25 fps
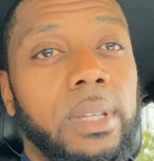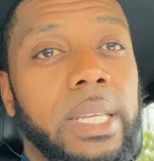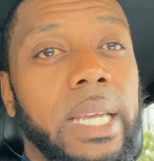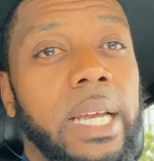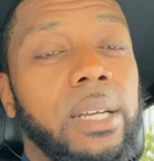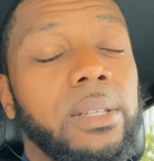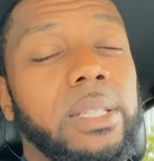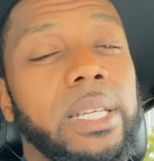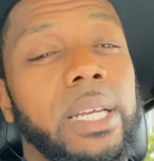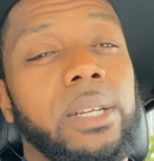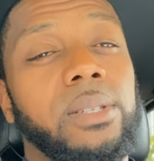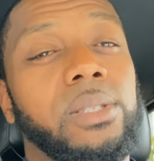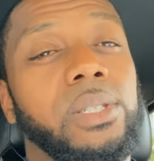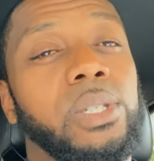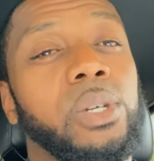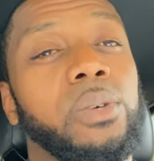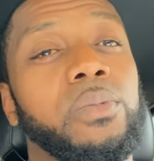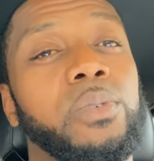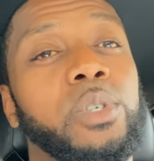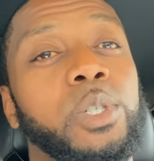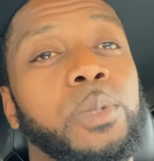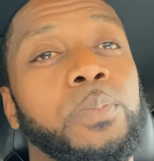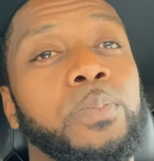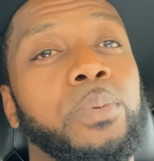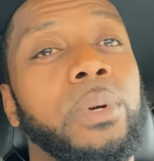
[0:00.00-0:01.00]
Downtown
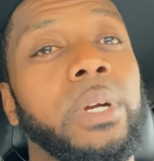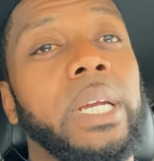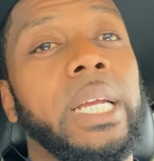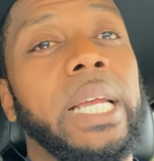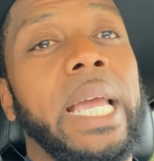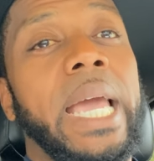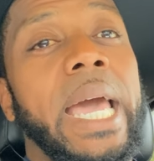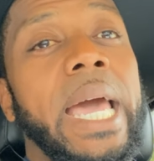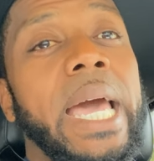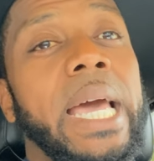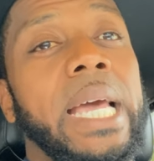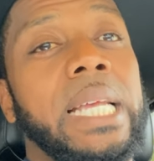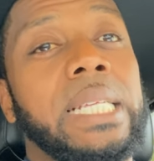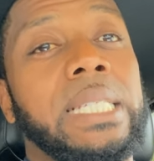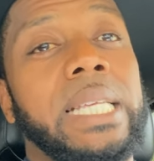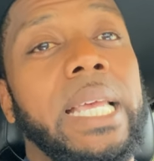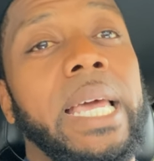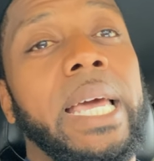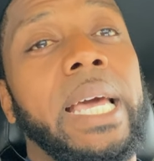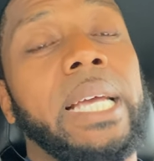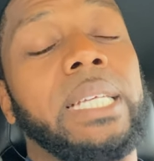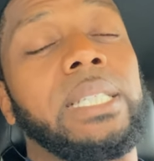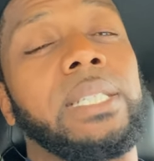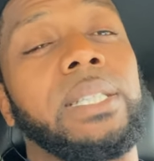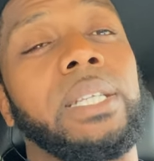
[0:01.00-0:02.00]
Silver Spring has
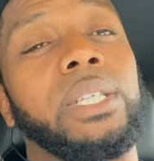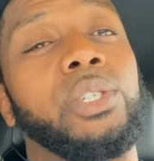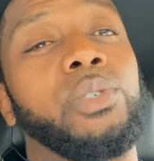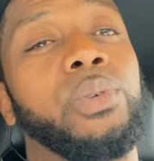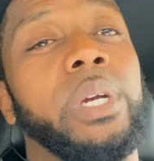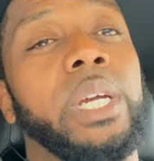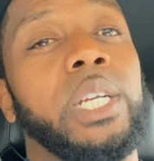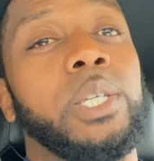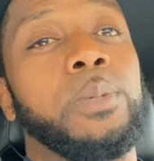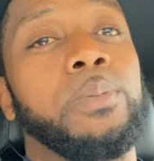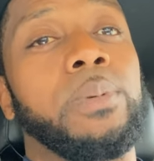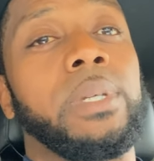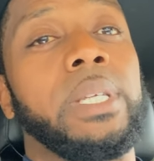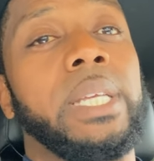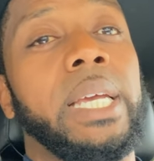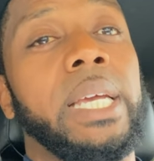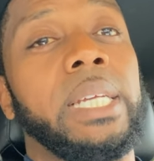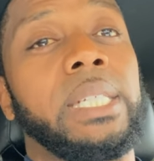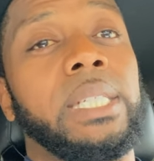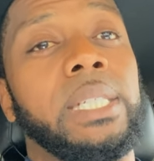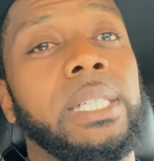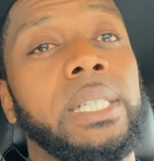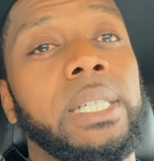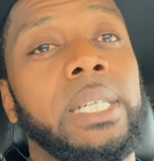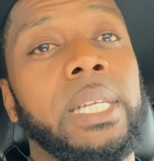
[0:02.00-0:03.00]
excellent
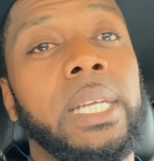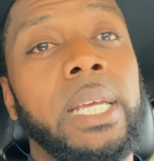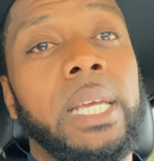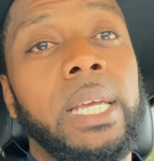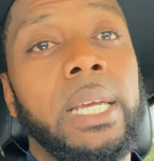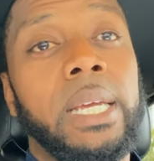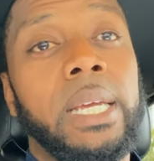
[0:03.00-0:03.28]
transportation,